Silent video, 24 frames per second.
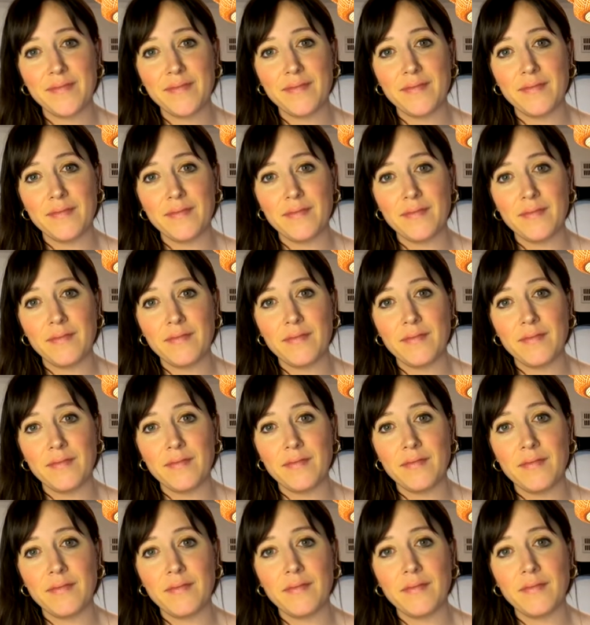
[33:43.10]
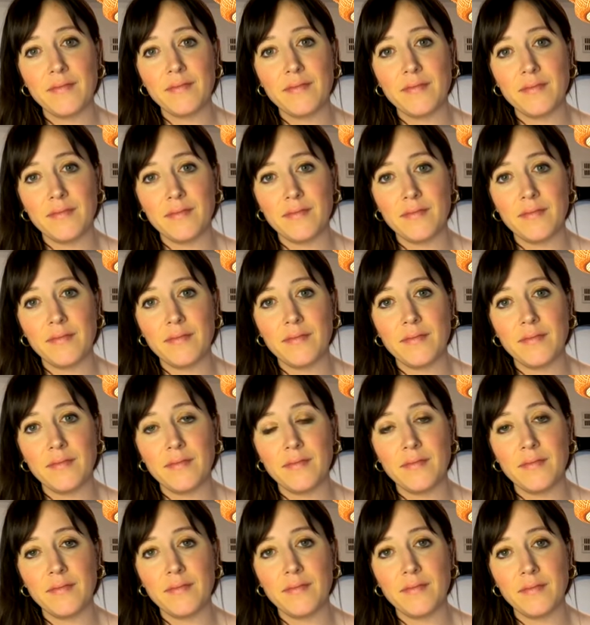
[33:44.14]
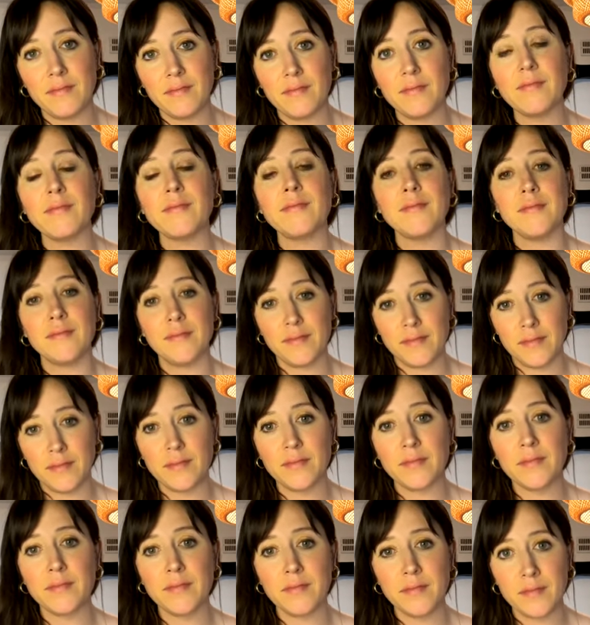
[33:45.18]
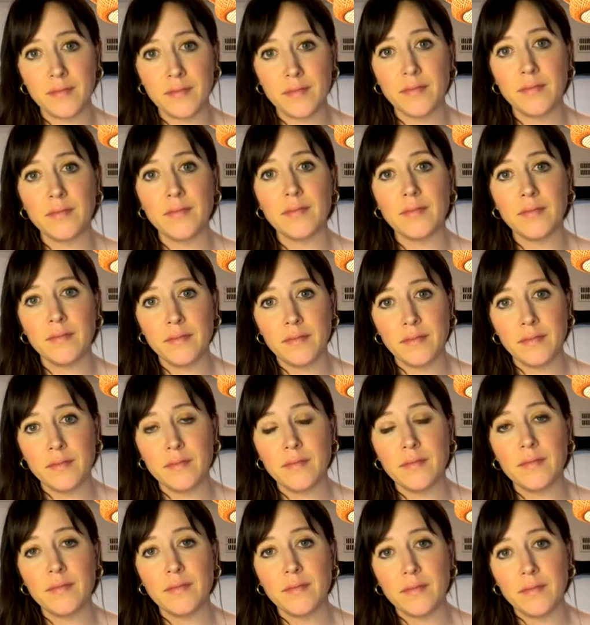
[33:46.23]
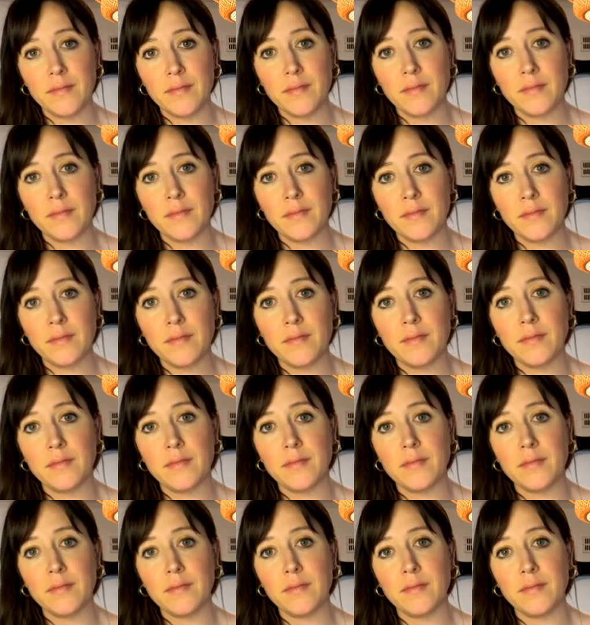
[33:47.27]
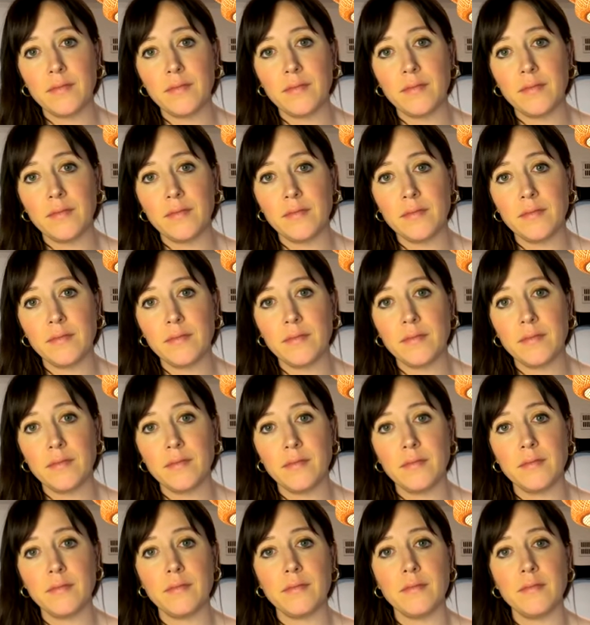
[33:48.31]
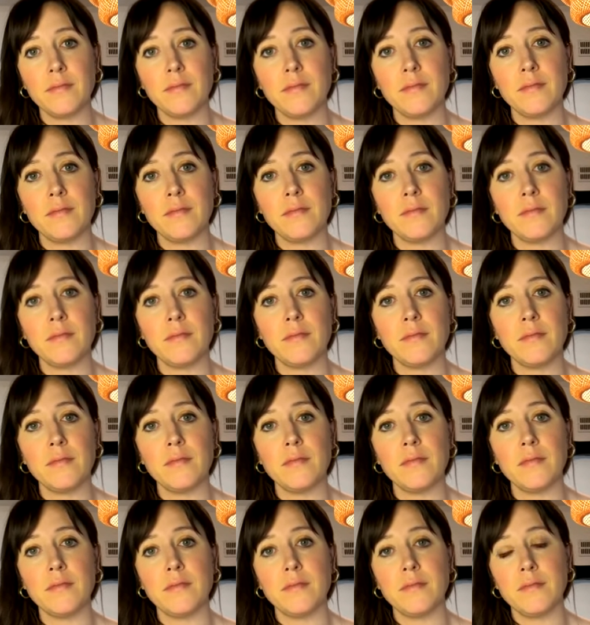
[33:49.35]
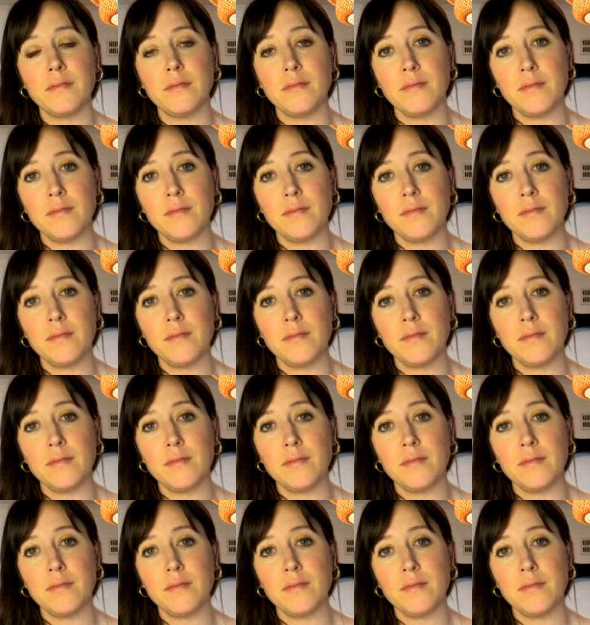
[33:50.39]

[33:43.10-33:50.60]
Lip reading: No words are spoken by the person on screen.